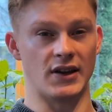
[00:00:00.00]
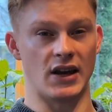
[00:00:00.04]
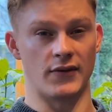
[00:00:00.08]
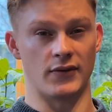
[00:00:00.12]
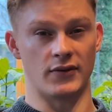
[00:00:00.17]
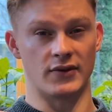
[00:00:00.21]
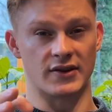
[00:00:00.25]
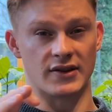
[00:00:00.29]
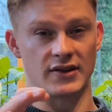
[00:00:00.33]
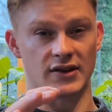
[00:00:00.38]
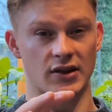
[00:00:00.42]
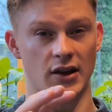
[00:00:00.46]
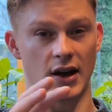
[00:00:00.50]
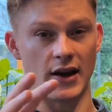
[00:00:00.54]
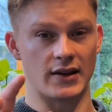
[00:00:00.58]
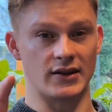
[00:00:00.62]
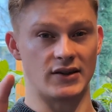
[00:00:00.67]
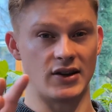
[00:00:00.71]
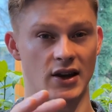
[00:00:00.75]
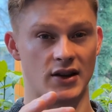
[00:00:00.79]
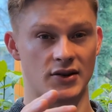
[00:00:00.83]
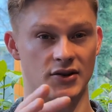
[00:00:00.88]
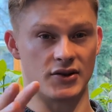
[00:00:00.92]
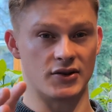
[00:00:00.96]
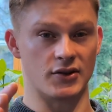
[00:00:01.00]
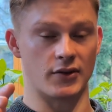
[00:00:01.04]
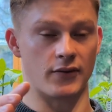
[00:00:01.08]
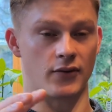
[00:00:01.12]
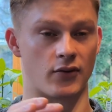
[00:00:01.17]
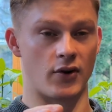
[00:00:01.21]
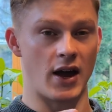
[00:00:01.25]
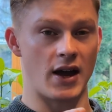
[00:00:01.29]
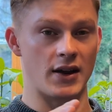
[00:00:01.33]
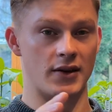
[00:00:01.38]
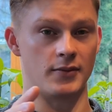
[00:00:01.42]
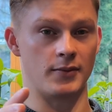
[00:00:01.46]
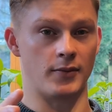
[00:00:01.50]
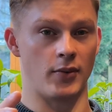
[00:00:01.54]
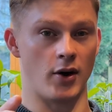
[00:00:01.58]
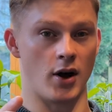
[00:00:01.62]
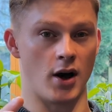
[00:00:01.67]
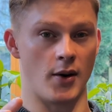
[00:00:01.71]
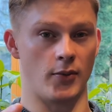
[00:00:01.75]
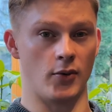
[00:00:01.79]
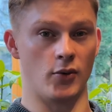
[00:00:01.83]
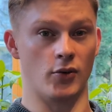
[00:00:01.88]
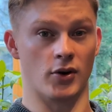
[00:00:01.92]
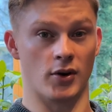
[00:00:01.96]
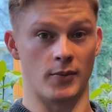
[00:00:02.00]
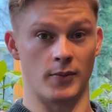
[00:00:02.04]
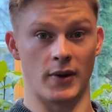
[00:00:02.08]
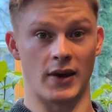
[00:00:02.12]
Even slight tinges of red and purple can